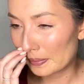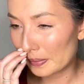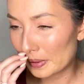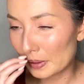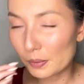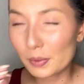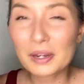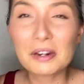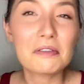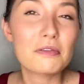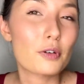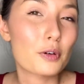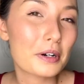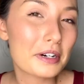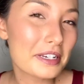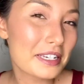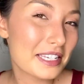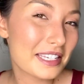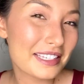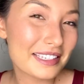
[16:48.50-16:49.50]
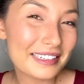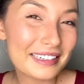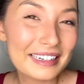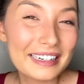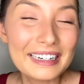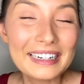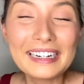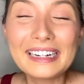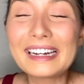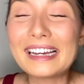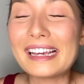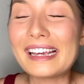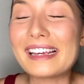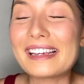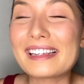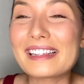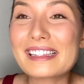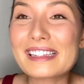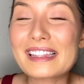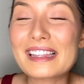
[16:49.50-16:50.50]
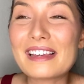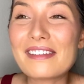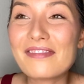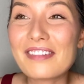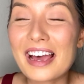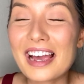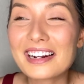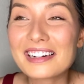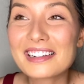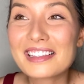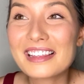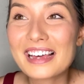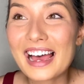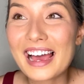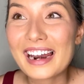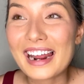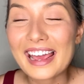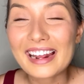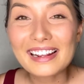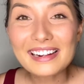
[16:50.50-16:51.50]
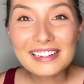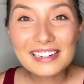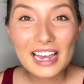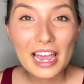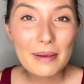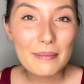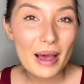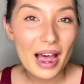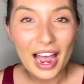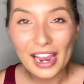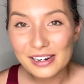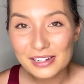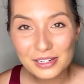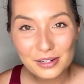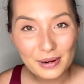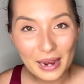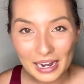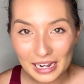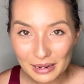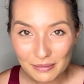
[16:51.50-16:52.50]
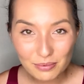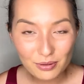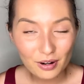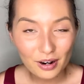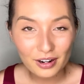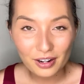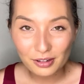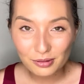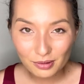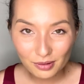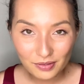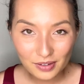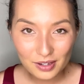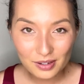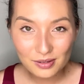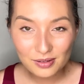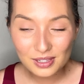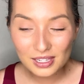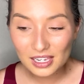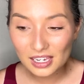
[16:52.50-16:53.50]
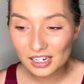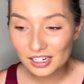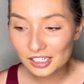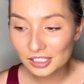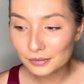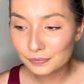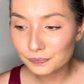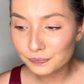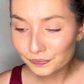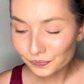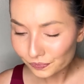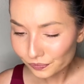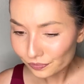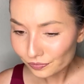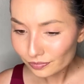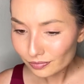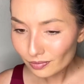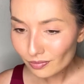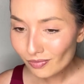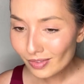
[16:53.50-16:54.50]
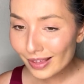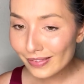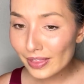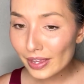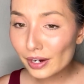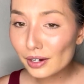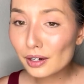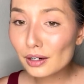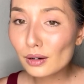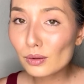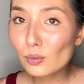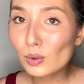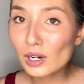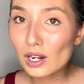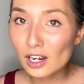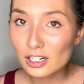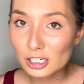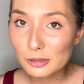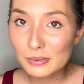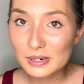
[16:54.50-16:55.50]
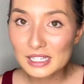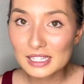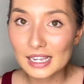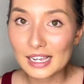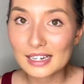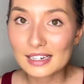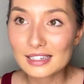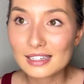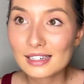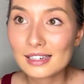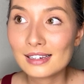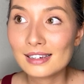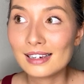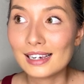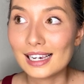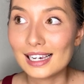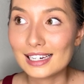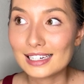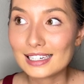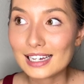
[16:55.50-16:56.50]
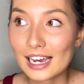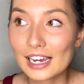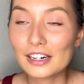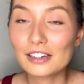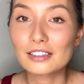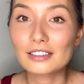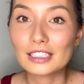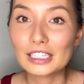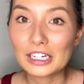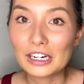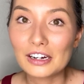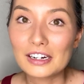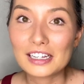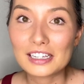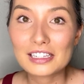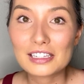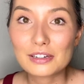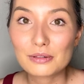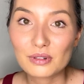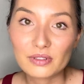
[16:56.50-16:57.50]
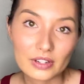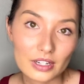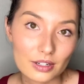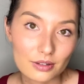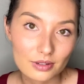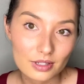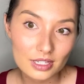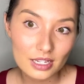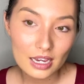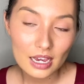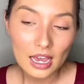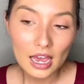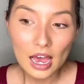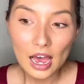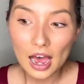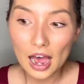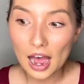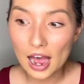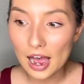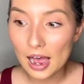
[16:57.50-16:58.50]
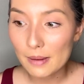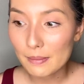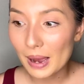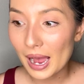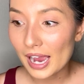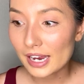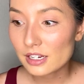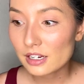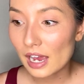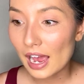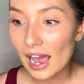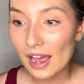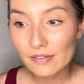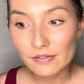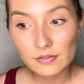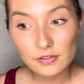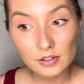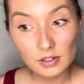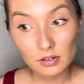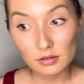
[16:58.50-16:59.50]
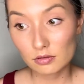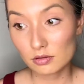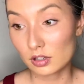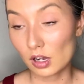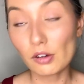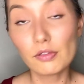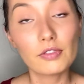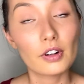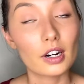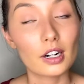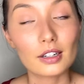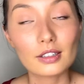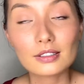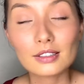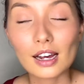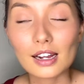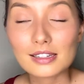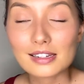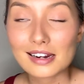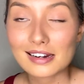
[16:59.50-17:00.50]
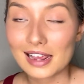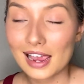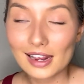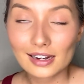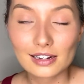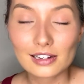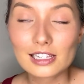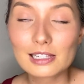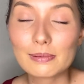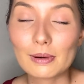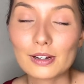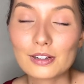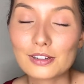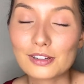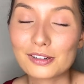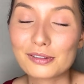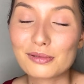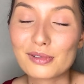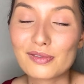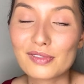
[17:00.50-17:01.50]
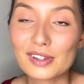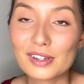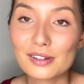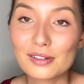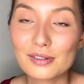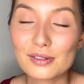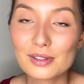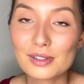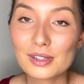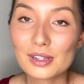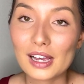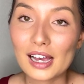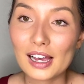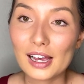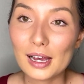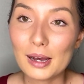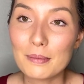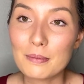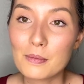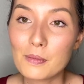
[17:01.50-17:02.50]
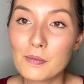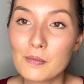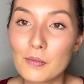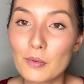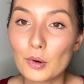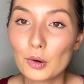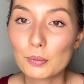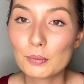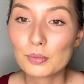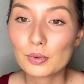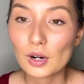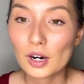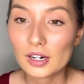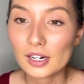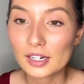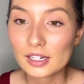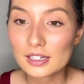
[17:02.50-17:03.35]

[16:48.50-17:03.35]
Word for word: reinforce is the fact that anytime I do any product reviews here, they're 100% entirely honest reviews. Um, I have so far not done any sponsored reviews um, or product